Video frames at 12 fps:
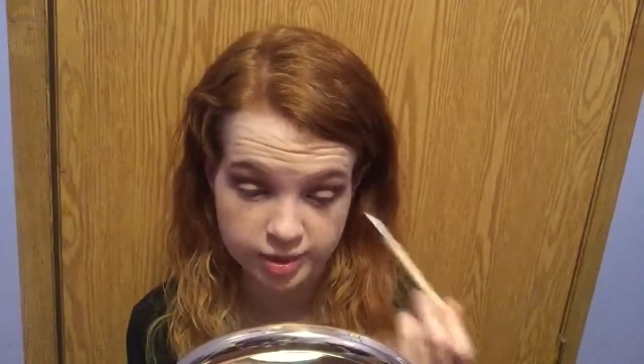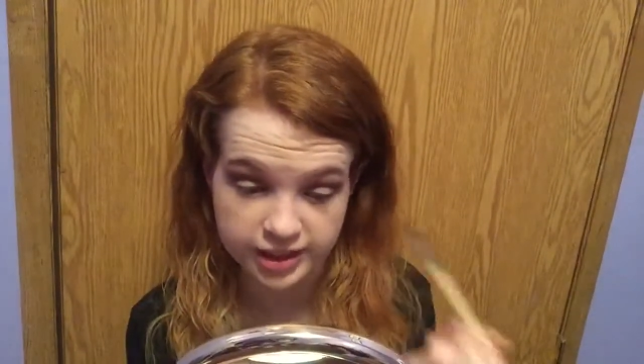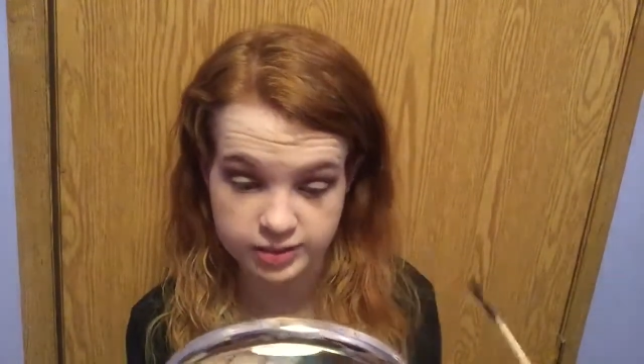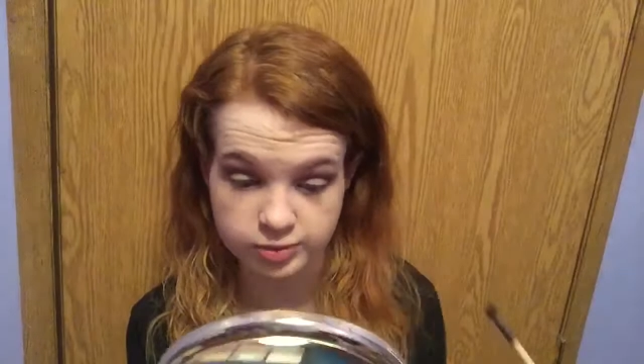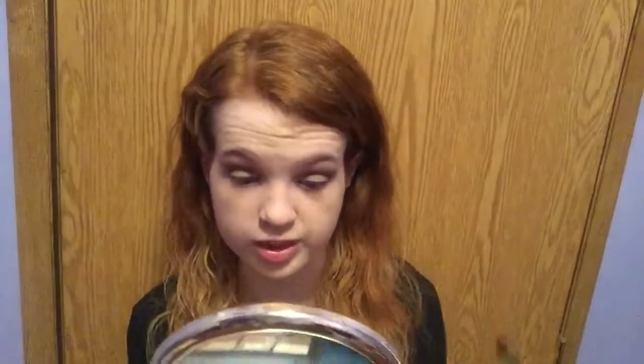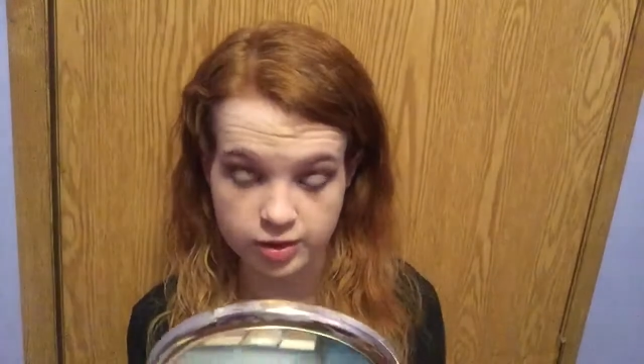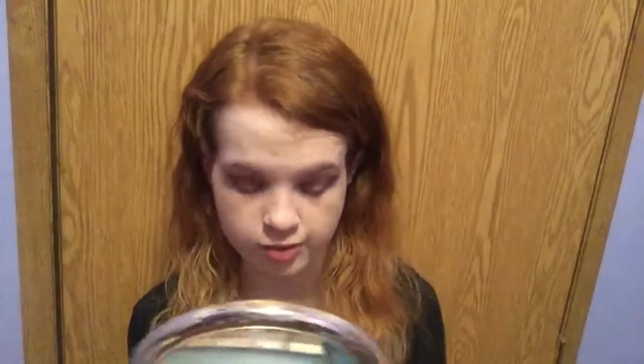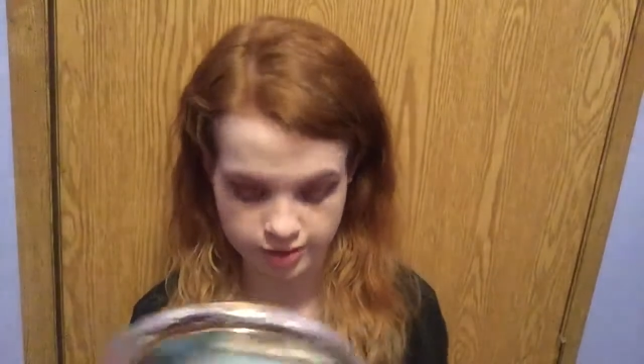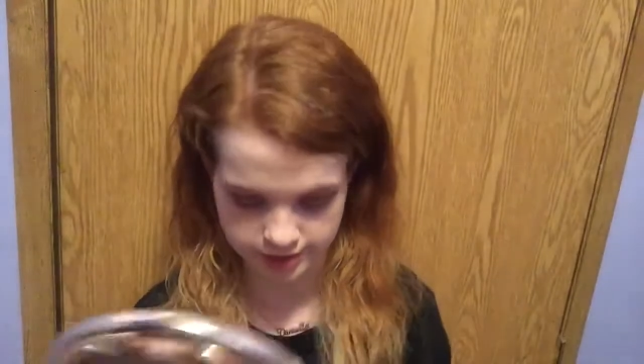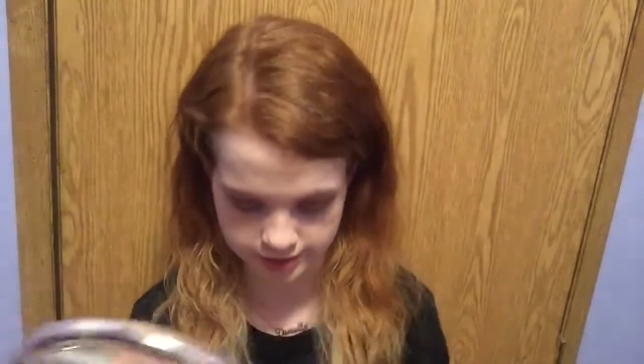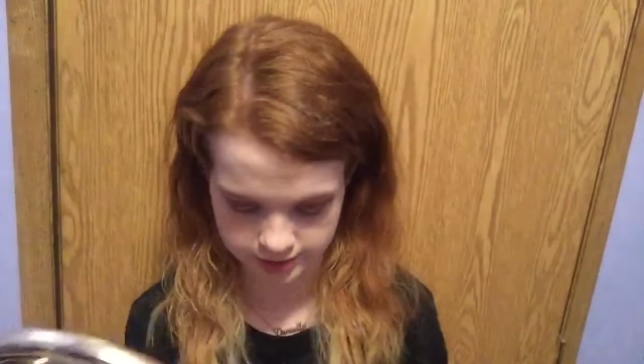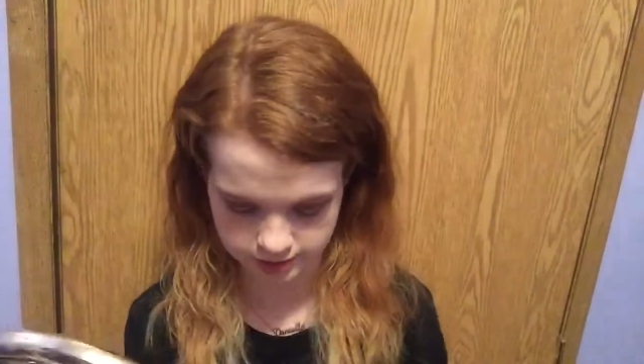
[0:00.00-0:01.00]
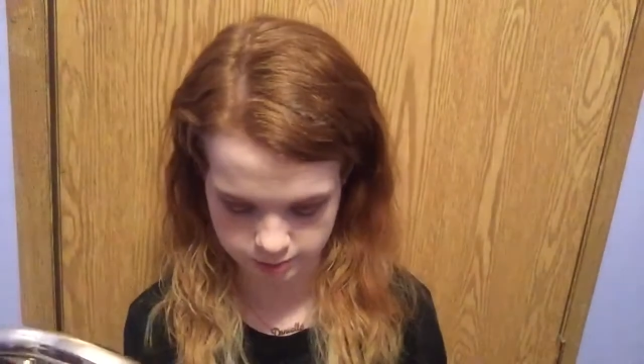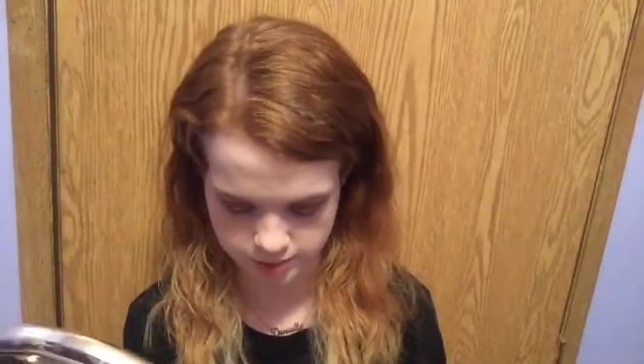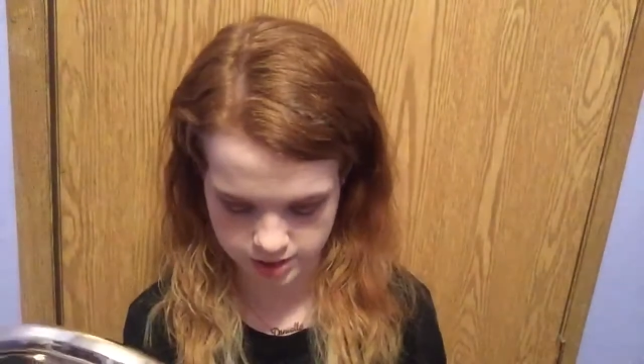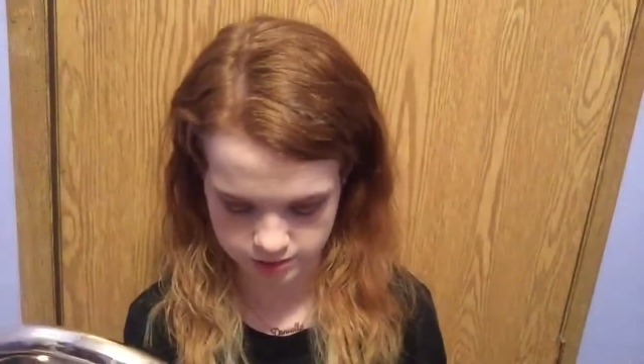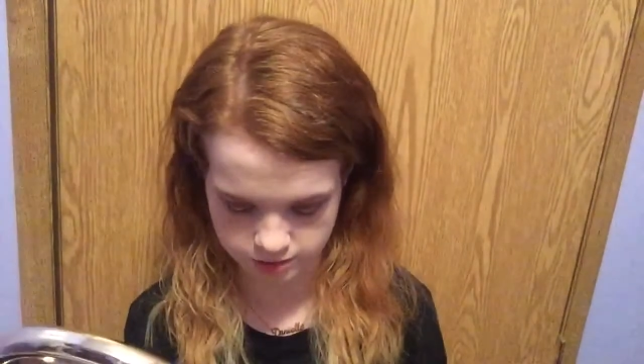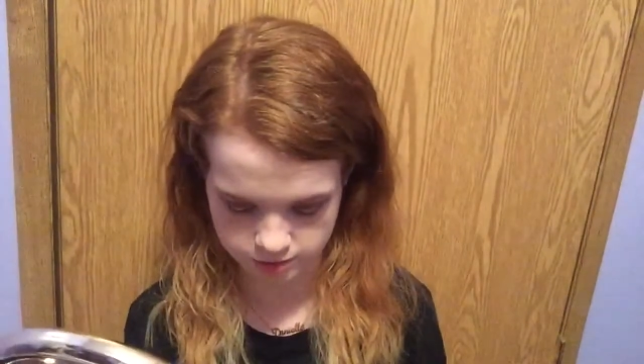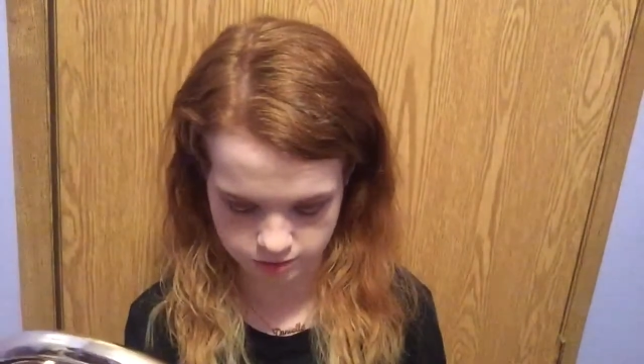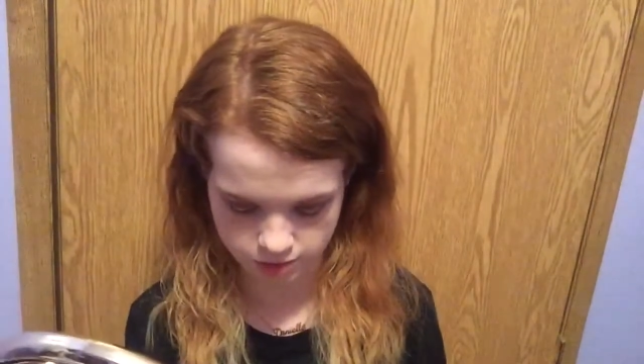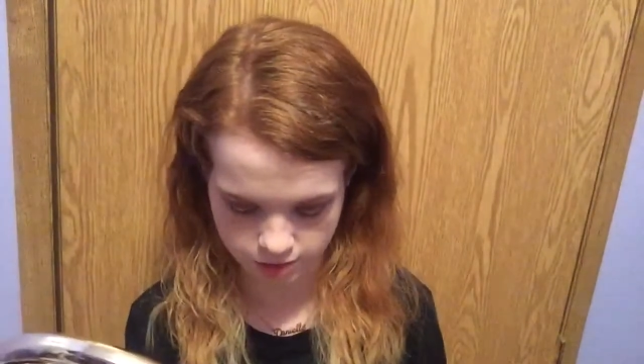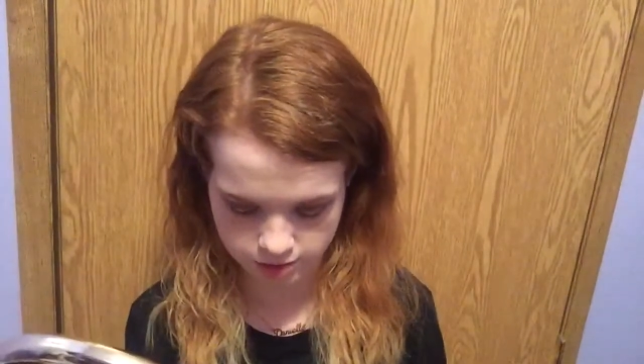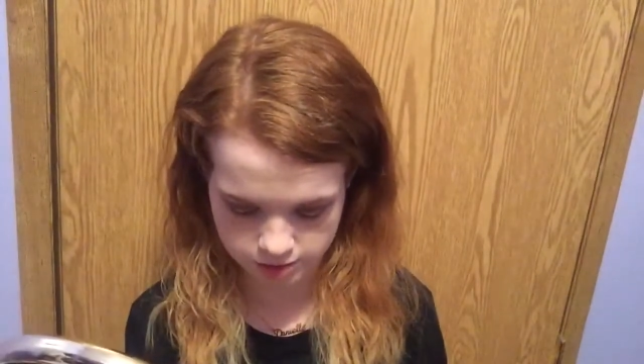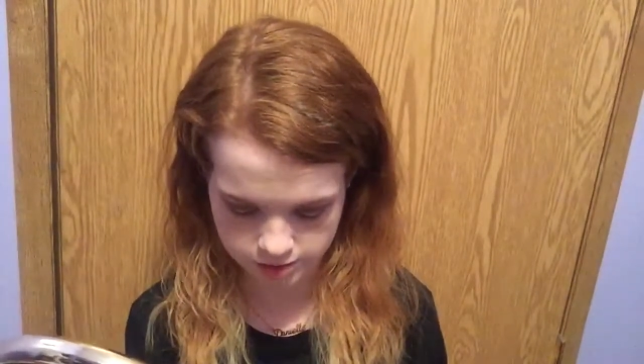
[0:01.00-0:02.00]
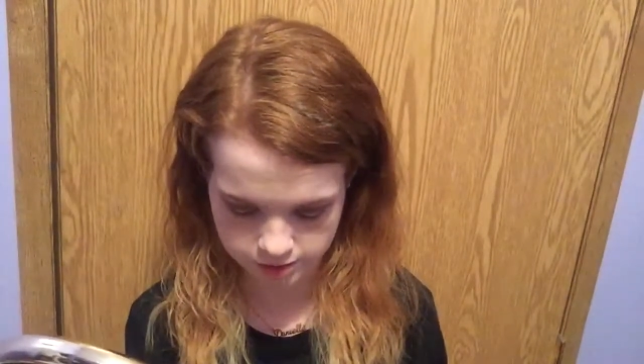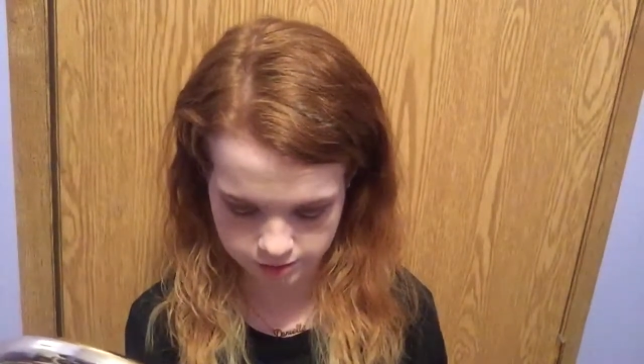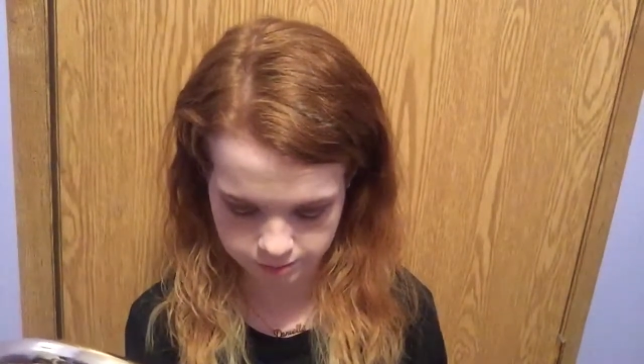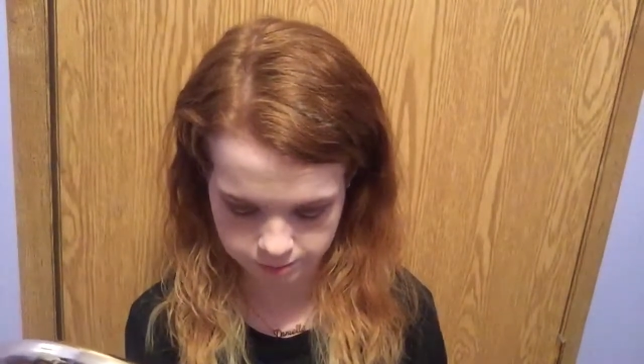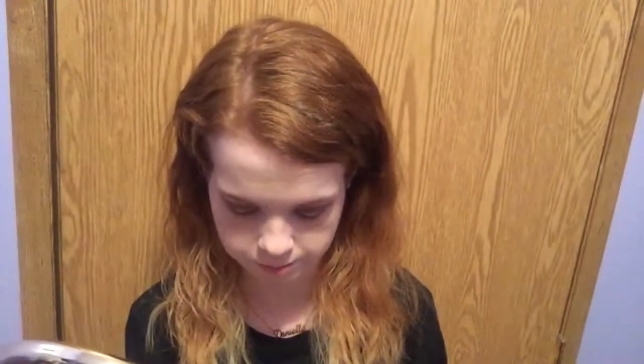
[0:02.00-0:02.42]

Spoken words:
because we don't want it to be too dark.